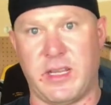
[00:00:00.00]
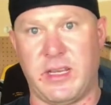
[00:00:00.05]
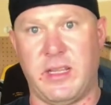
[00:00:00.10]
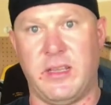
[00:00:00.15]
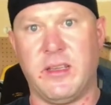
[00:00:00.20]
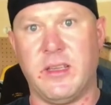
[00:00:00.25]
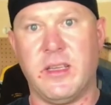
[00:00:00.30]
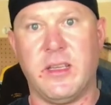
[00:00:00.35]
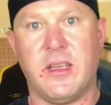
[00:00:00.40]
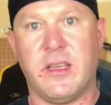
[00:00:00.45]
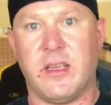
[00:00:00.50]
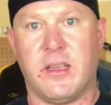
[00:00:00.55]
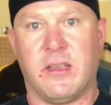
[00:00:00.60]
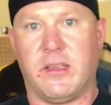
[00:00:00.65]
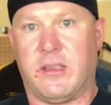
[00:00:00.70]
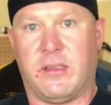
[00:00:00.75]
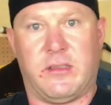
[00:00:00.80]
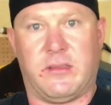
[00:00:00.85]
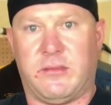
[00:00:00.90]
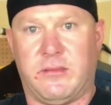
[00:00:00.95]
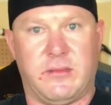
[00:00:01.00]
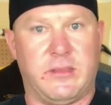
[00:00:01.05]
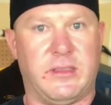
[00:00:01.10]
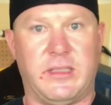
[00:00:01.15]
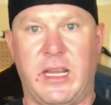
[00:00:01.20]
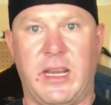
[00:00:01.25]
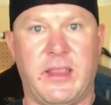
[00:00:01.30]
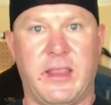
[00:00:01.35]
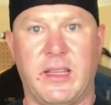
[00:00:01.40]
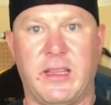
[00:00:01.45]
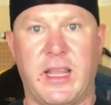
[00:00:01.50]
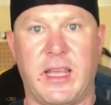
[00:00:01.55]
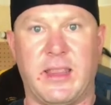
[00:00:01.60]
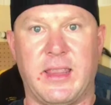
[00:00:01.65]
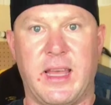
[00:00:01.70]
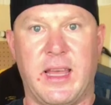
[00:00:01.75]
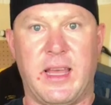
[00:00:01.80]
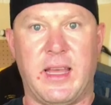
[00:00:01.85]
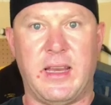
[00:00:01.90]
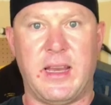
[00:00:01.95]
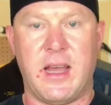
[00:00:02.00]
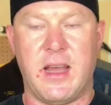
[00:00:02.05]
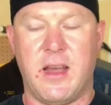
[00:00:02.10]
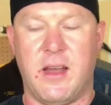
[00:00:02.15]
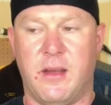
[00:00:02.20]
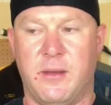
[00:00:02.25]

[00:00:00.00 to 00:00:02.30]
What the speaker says: anything like that.